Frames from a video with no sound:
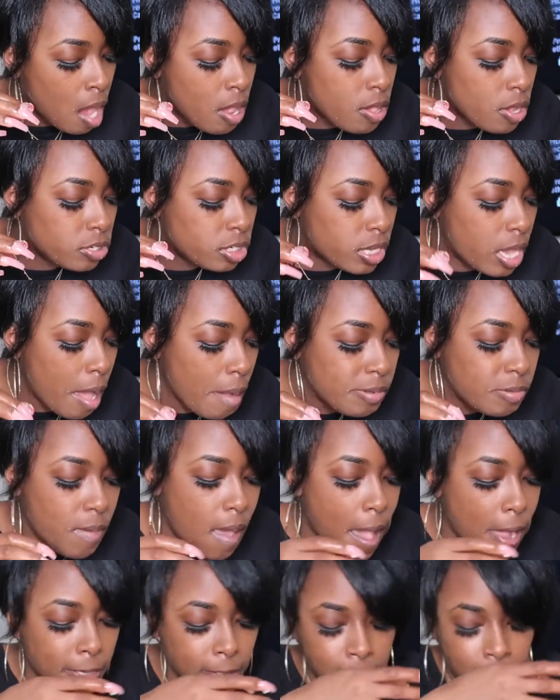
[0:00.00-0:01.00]
So she comes
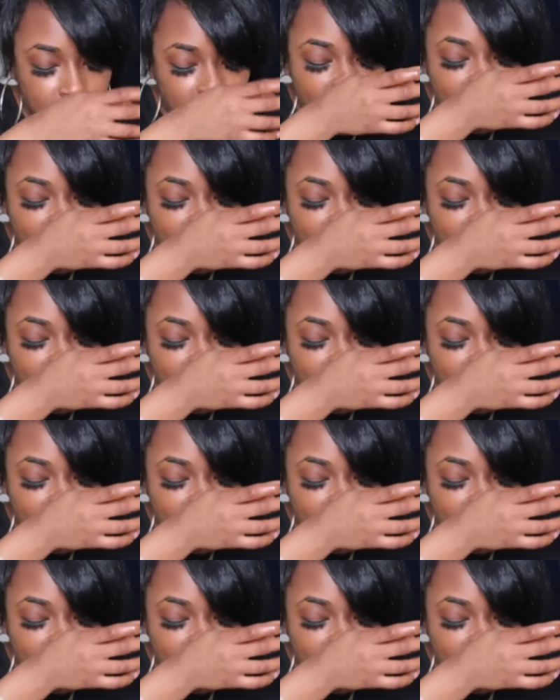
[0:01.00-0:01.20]
back